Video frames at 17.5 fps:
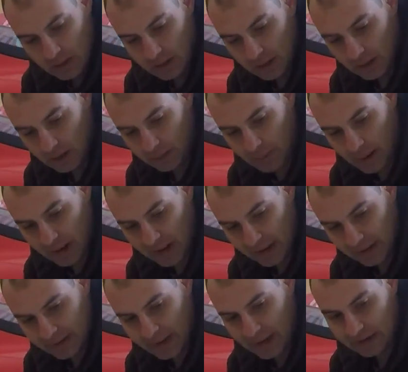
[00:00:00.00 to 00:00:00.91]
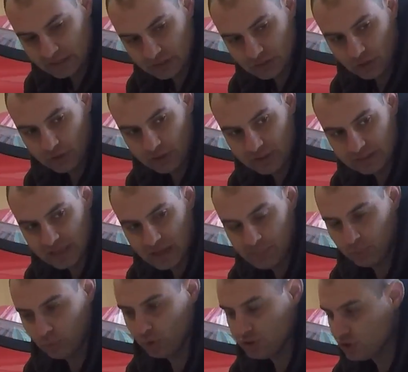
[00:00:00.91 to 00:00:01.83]
I kind of started at
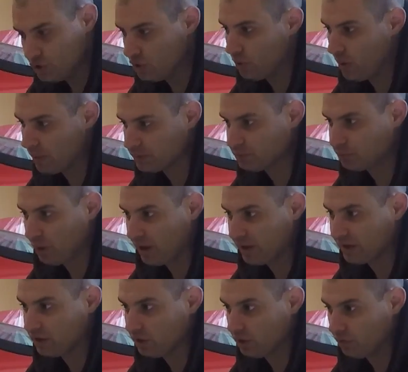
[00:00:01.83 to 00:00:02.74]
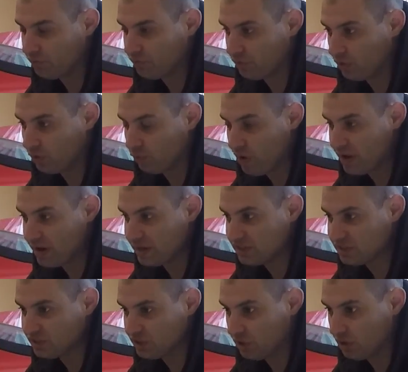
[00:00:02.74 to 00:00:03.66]
that point, knew I was probably going to go for a red
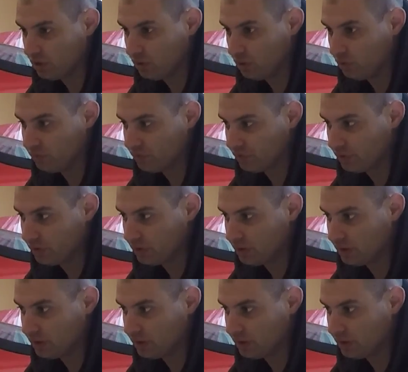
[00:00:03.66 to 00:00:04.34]
ACR over